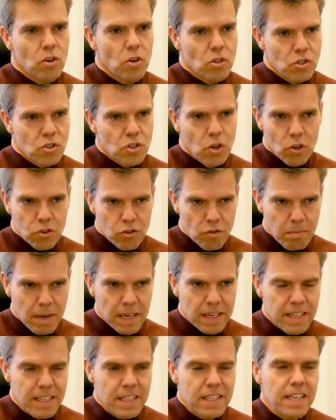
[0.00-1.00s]
costs a lot of
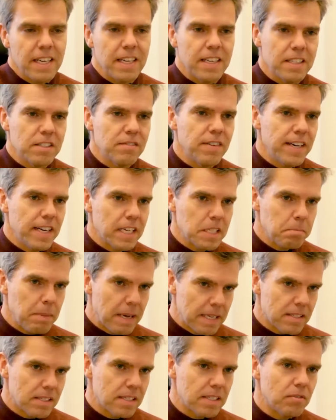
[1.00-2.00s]
money. It is very
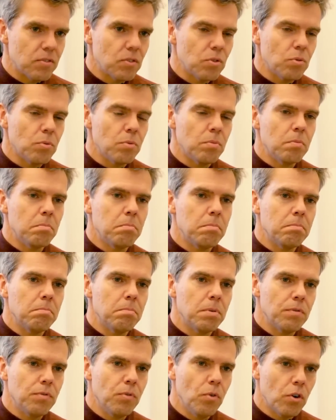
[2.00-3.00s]
expensive to
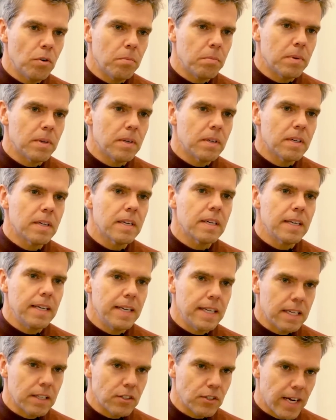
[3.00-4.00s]
perform
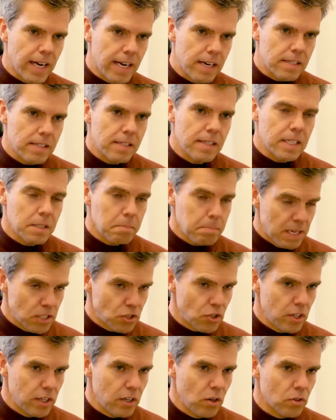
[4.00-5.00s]
clinical trials,
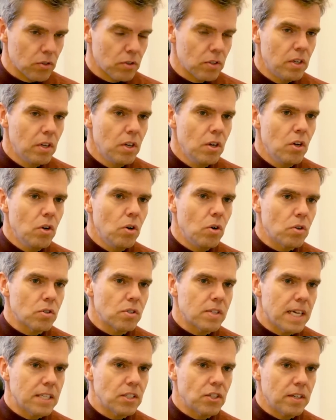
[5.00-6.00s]
especially on, on
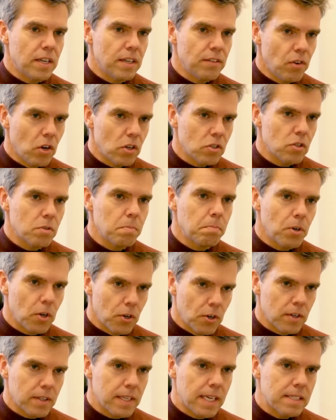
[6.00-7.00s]
such an advanced
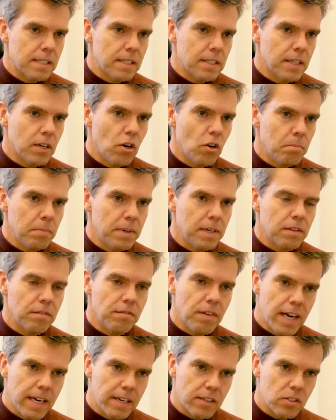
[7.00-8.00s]
product as a recombinant
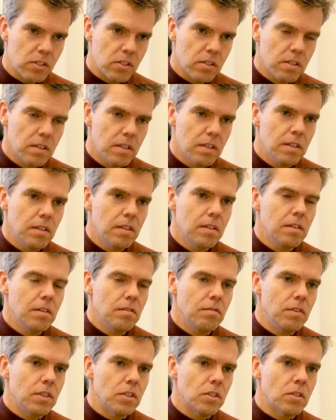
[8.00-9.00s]
virus,
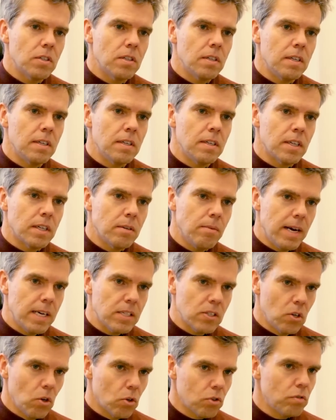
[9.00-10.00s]
which uh,
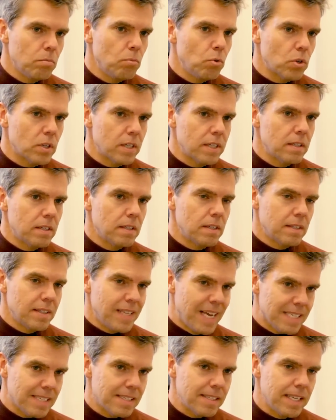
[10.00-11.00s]
requires a lot of more
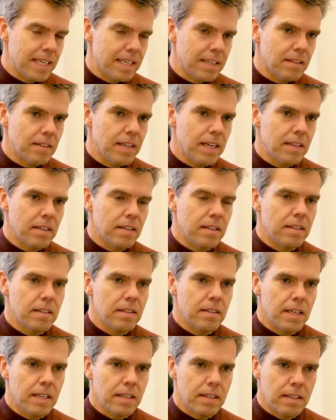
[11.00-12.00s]
testing than,
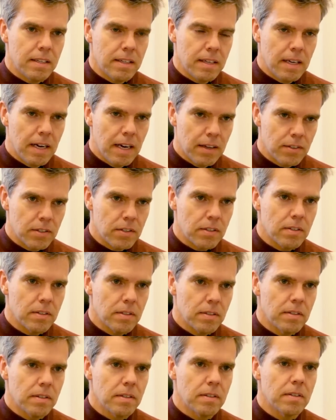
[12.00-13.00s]
than other
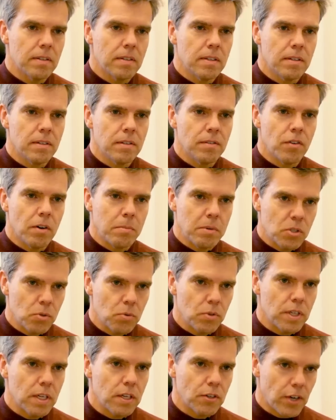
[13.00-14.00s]

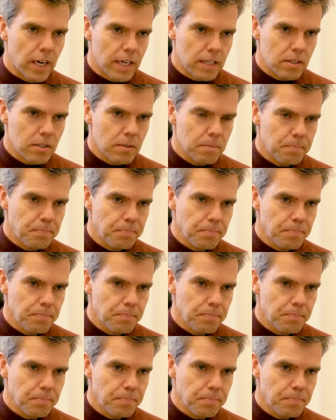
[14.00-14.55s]
pharmaceutical drugs.